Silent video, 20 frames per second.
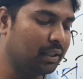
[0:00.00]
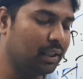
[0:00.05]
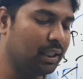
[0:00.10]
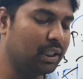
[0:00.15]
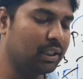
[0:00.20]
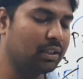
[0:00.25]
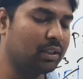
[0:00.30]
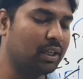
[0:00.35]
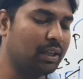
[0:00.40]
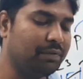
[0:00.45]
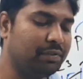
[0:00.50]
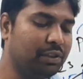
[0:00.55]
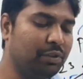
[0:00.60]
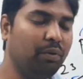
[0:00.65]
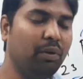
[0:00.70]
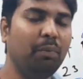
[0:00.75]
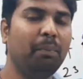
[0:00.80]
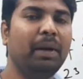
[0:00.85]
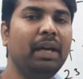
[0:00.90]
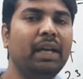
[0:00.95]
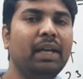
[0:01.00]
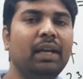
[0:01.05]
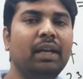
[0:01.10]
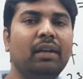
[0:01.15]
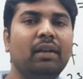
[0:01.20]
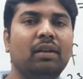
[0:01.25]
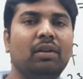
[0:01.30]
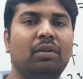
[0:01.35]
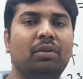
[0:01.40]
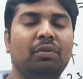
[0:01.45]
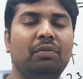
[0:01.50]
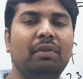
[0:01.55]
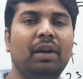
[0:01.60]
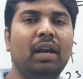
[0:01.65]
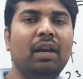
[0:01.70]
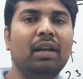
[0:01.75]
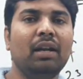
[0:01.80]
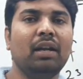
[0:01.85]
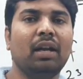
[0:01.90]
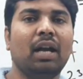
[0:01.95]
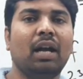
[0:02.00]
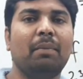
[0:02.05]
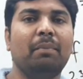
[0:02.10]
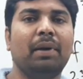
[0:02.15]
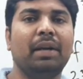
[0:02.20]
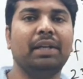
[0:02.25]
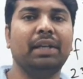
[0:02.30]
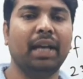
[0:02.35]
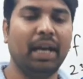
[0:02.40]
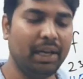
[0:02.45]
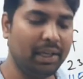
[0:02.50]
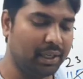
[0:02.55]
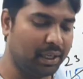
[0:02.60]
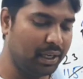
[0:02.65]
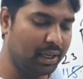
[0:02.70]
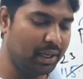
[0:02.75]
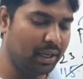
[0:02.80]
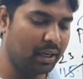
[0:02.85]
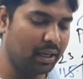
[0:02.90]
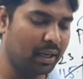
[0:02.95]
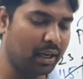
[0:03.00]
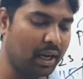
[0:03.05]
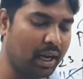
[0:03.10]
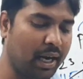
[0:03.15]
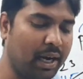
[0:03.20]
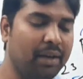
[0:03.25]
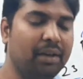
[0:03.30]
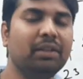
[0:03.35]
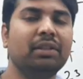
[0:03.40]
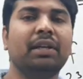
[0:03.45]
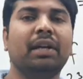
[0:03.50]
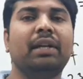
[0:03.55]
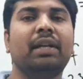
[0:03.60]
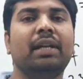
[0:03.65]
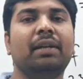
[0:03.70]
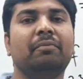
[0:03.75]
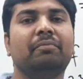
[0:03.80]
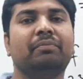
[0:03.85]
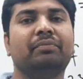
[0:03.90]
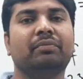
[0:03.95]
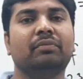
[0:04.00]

is divisible by 12, 18 and 30?